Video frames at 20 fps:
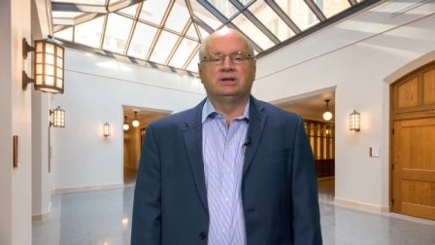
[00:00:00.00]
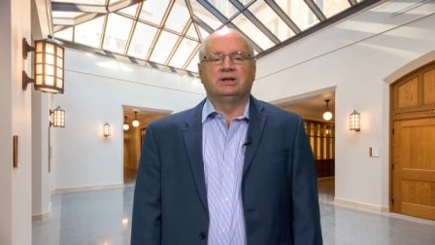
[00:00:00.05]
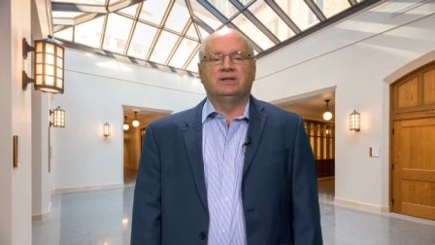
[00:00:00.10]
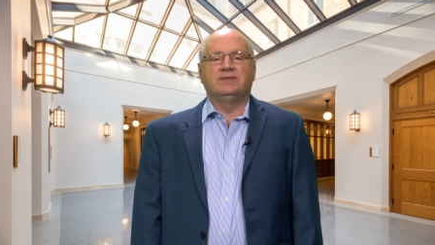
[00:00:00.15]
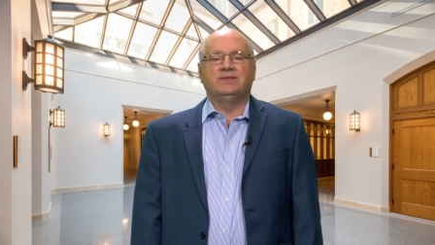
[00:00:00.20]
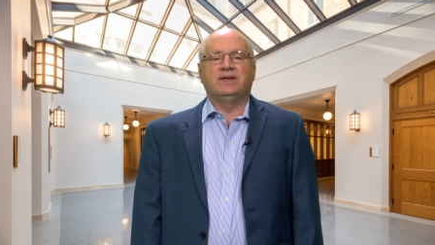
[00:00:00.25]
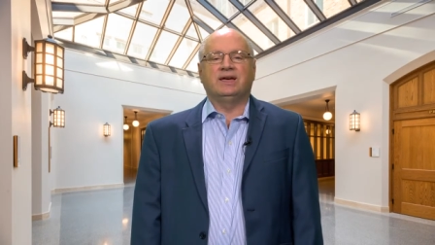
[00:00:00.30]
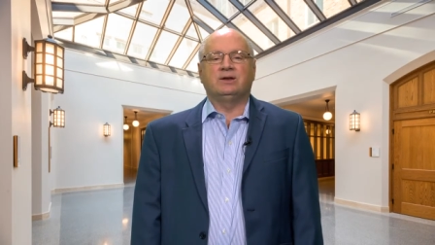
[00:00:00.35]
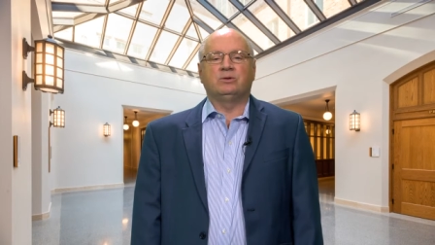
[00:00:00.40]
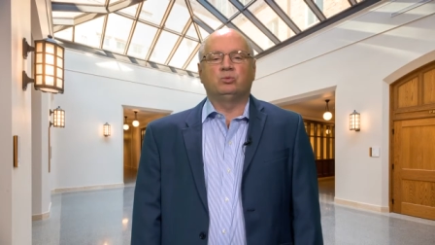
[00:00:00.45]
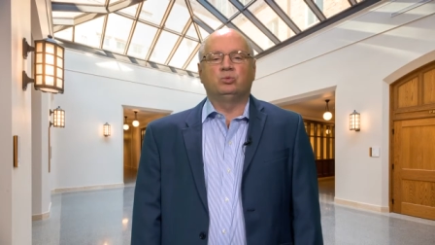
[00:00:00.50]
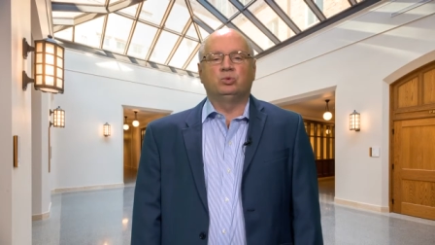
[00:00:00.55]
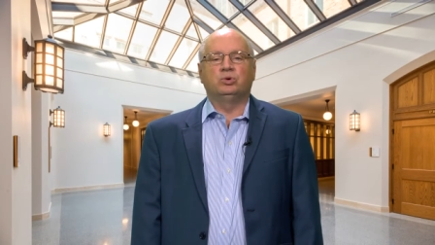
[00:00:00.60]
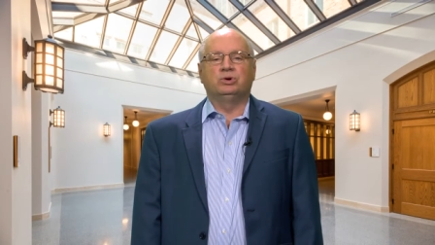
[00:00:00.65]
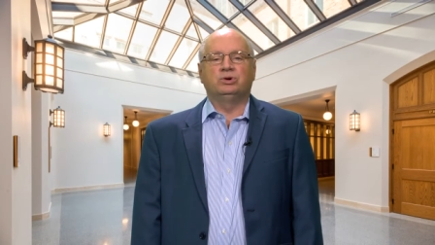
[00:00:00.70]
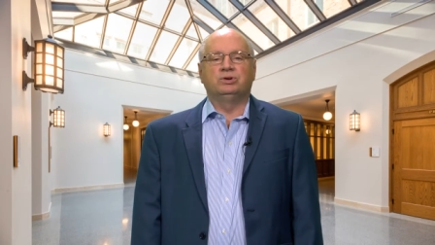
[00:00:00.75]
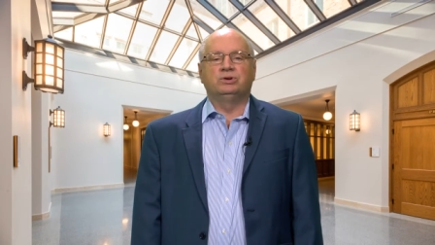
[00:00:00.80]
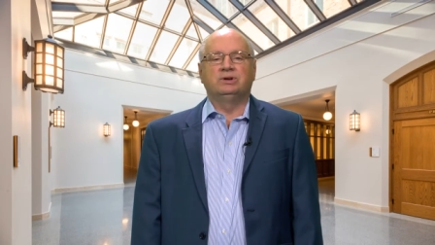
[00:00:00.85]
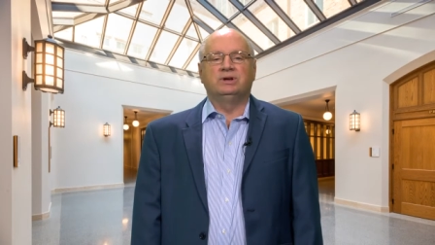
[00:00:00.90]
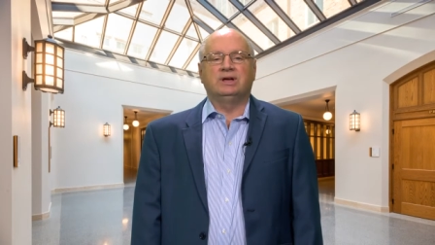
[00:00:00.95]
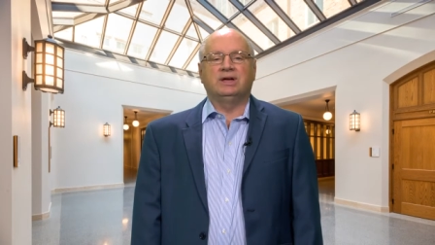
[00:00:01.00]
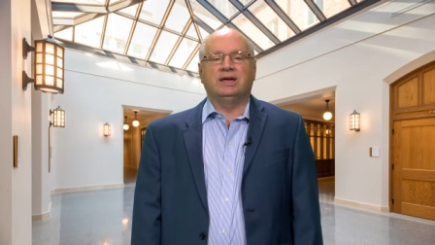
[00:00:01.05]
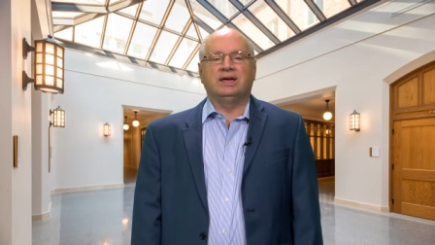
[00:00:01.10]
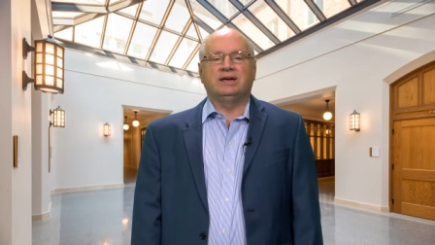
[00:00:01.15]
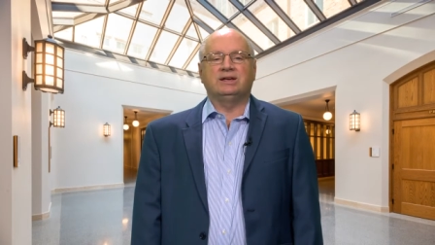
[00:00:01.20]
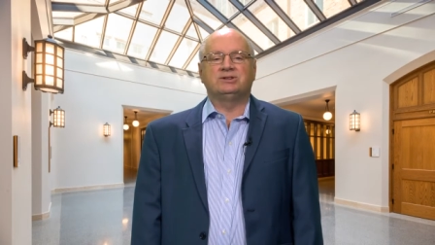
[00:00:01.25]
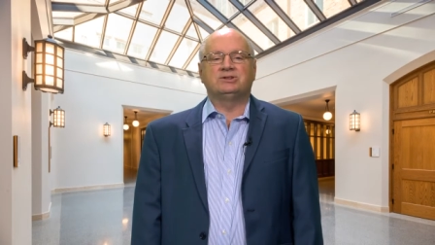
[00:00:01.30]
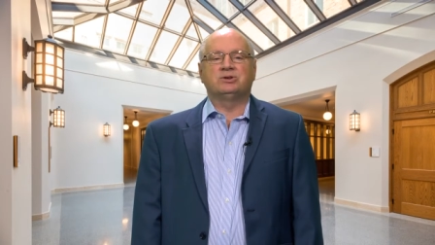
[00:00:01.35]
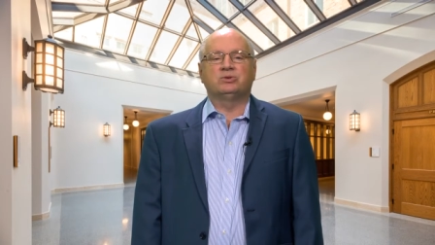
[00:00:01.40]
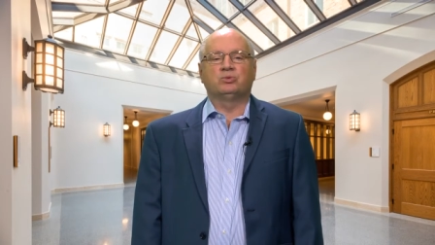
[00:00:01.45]
that would,
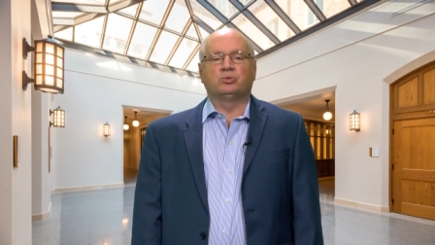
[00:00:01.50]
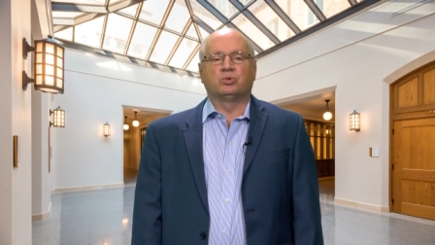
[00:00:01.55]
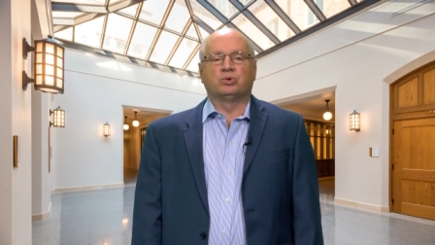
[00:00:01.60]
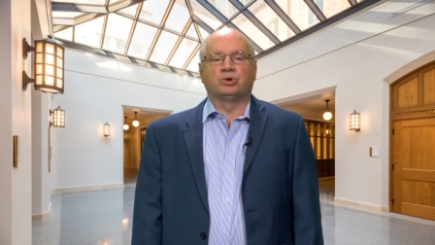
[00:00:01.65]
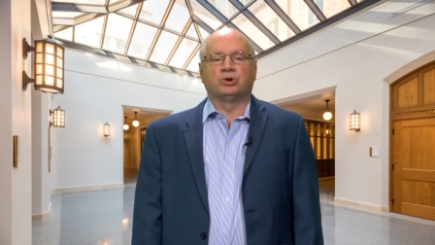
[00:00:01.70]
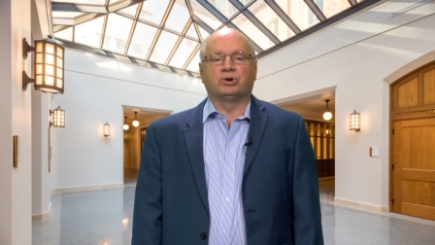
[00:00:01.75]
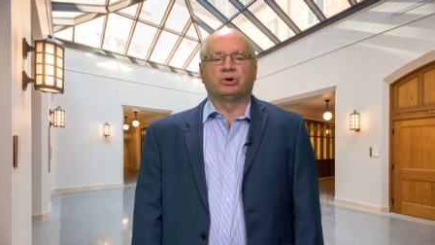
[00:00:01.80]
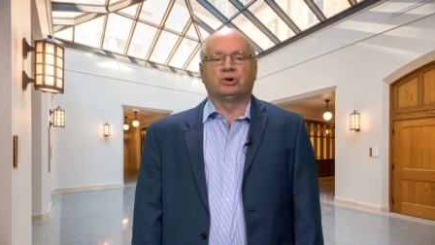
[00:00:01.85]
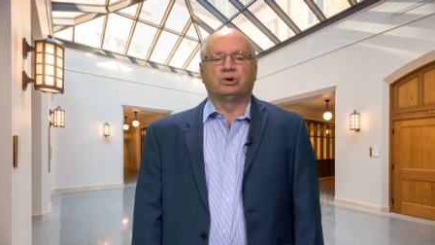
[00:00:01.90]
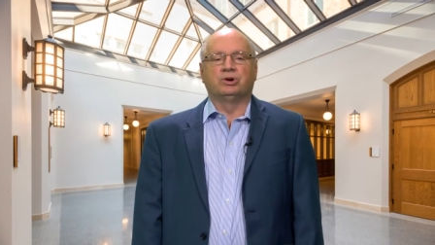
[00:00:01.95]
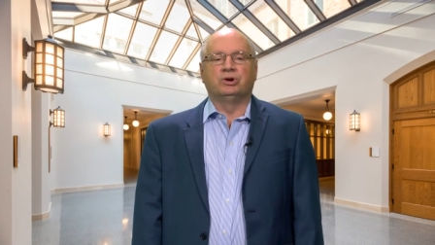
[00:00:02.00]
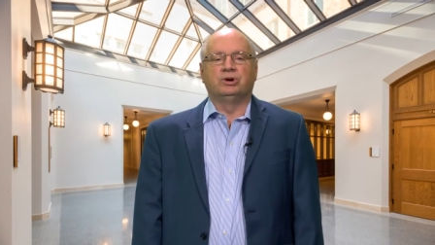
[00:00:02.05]
as it were,